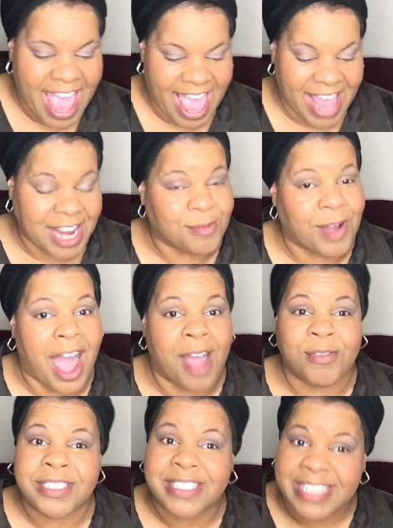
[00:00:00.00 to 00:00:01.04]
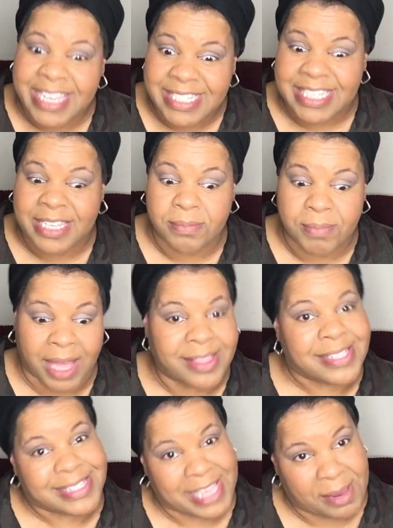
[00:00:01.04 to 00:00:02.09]
And I was sent it by the
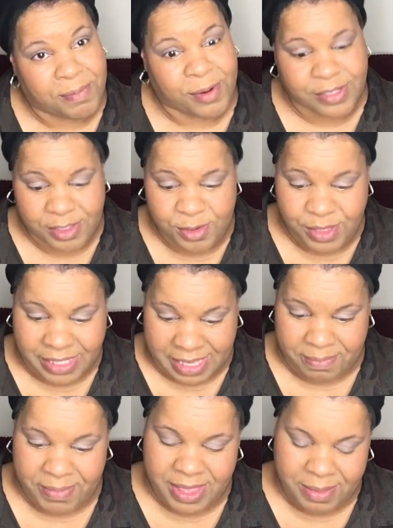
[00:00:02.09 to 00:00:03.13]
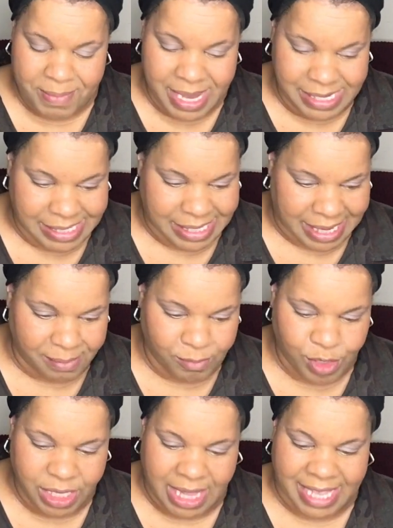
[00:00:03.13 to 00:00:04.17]
same person who sent me the Mented. I'm
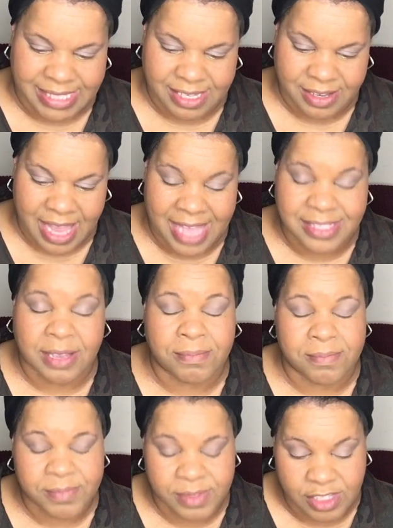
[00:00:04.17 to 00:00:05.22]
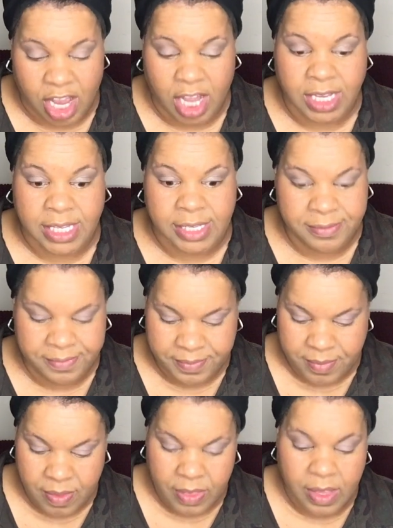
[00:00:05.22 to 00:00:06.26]
realizing as I'm talking
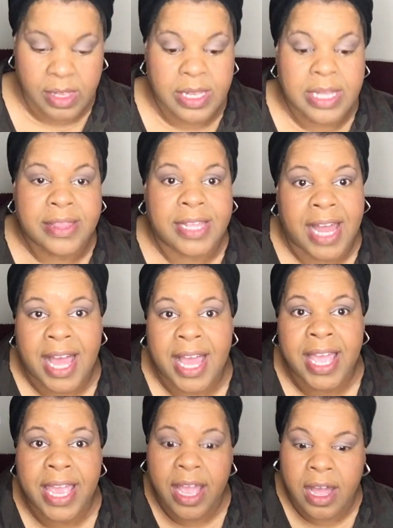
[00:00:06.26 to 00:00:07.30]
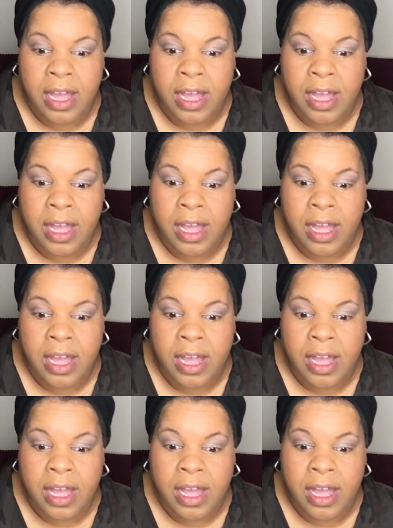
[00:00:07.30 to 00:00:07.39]
that I